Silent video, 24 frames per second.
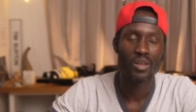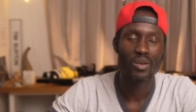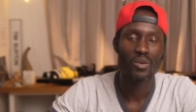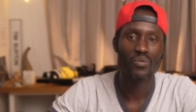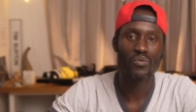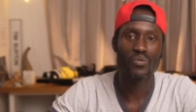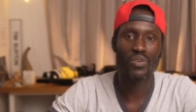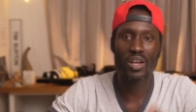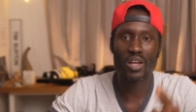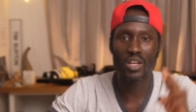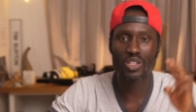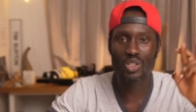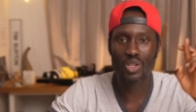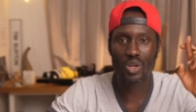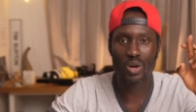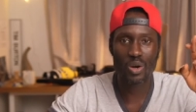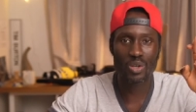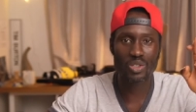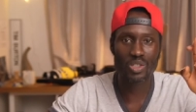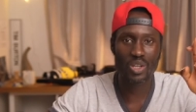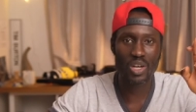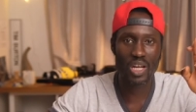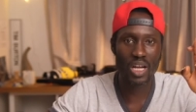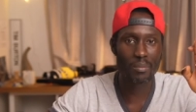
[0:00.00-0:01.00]
fingers
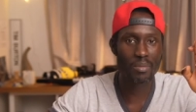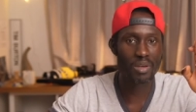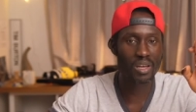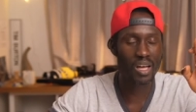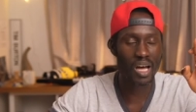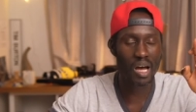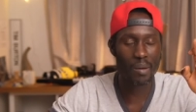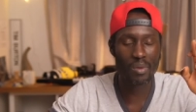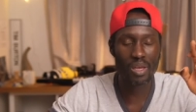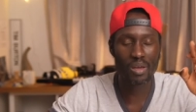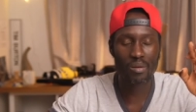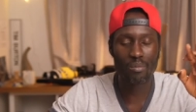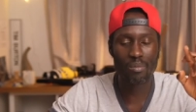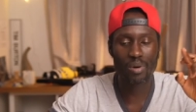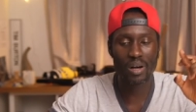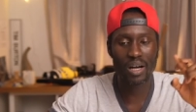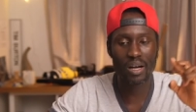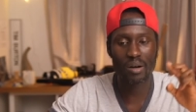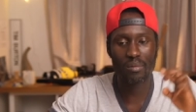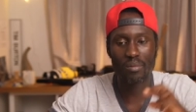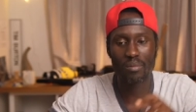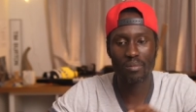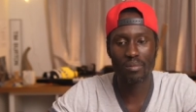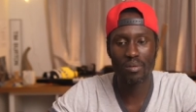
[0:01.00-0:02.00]
crossed they're going to be coming,
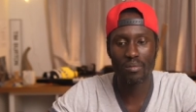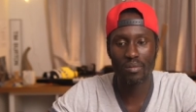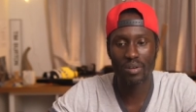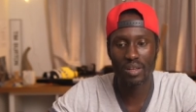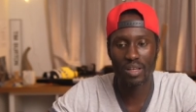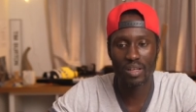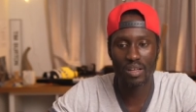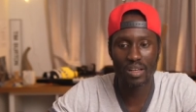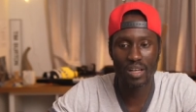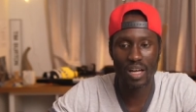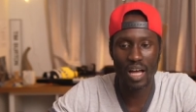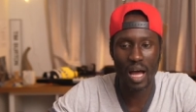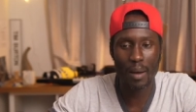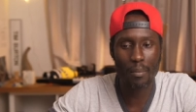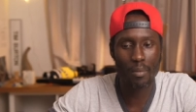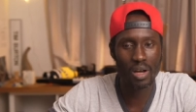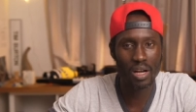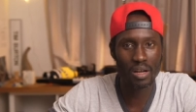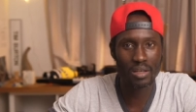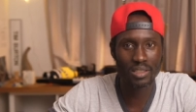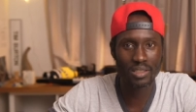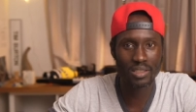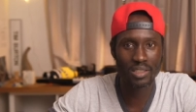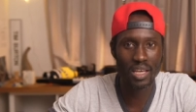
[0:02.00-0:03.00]
but I'm going
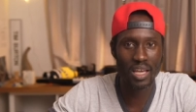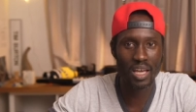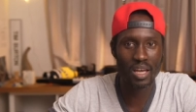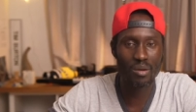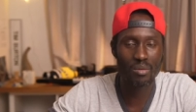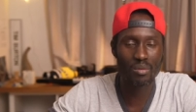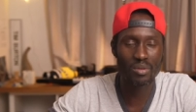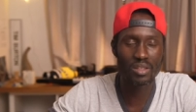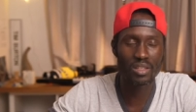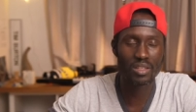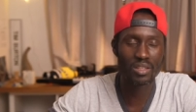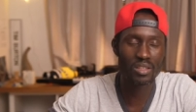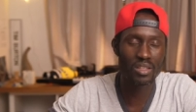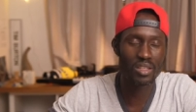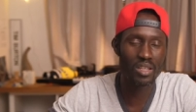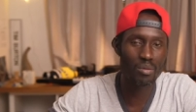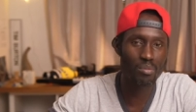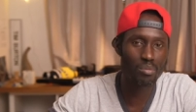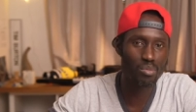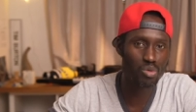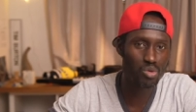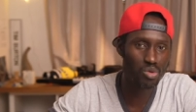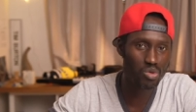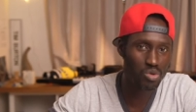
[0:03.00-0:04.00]
to say the
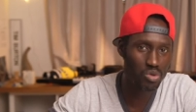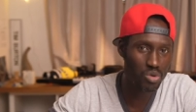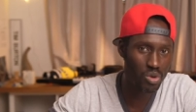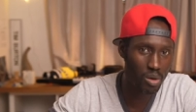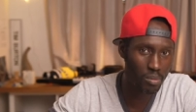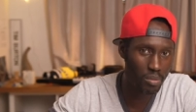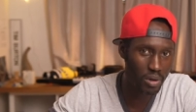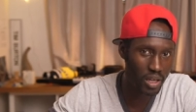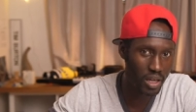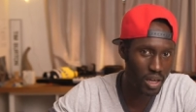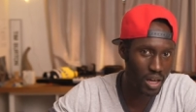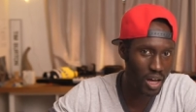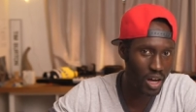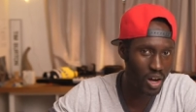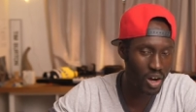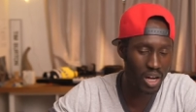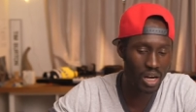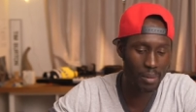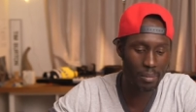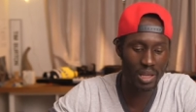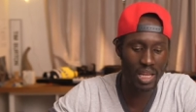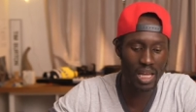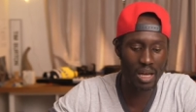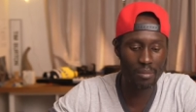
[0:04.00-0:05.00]
probably aren't going to
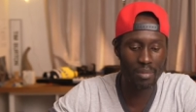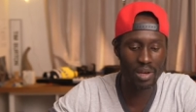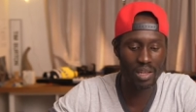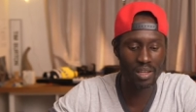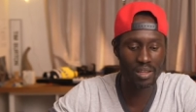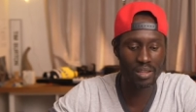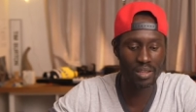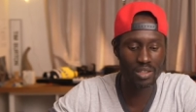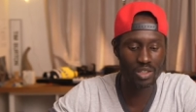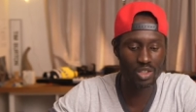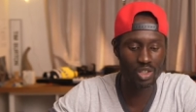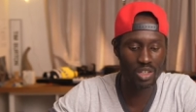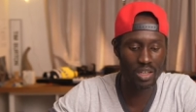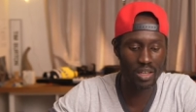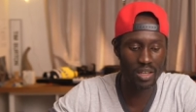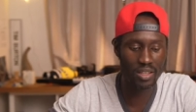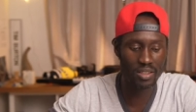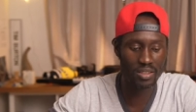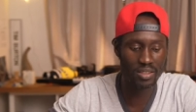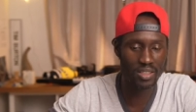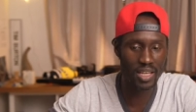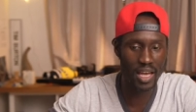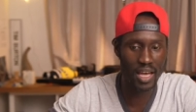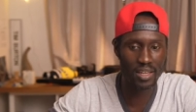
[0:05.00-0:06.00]
be that many this year,
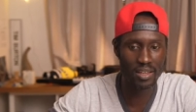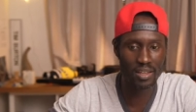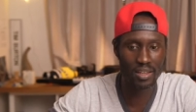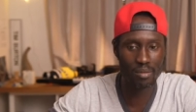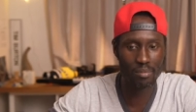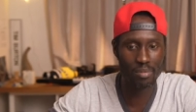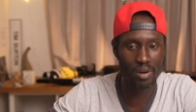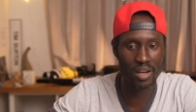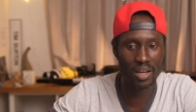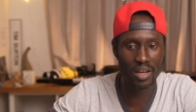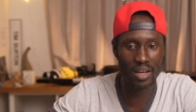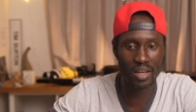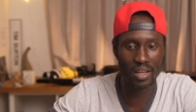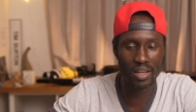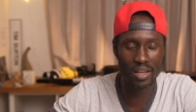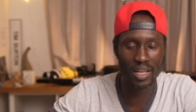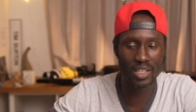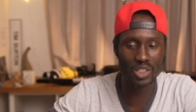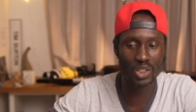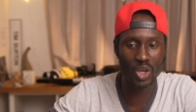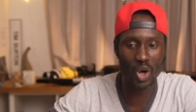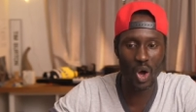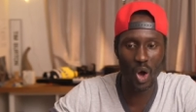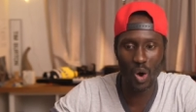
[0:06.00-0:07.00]
sadly. But uh,
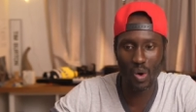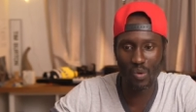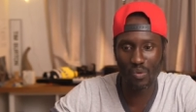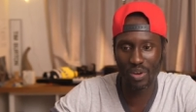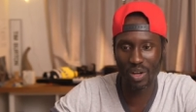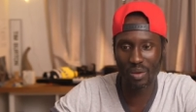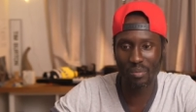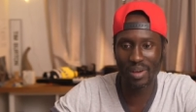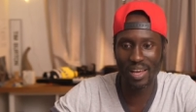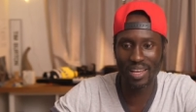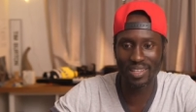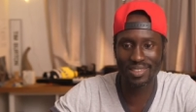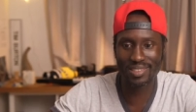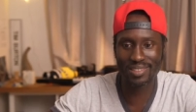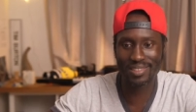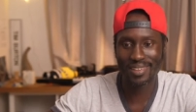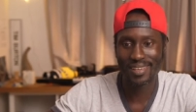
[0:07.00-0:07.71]
let's all hope for the best.